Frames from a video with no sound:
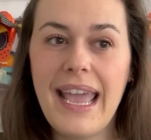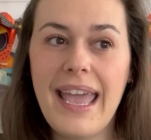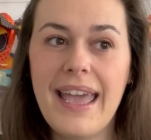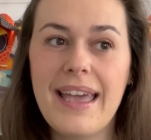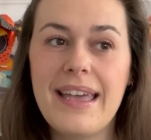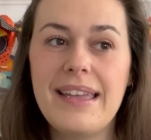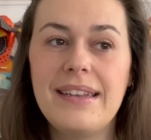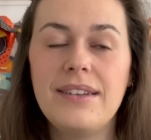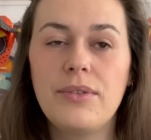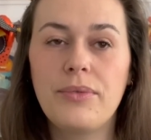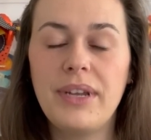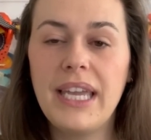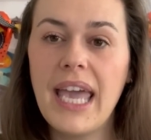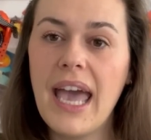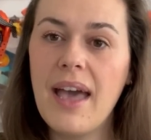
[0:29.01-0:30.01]
and
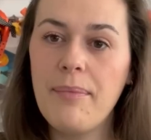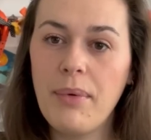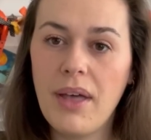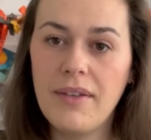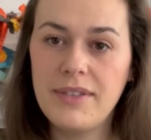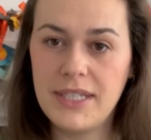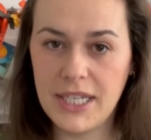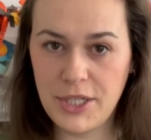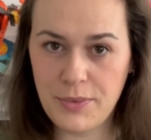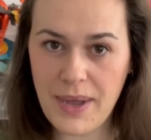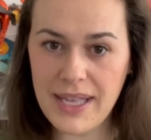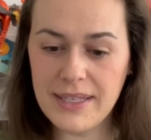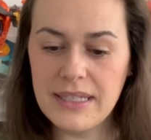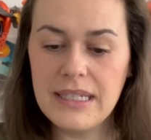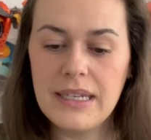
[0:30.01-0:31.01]
recap of Stitch
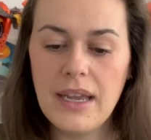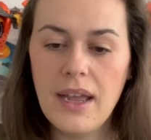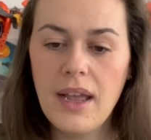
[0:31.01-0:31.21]
West.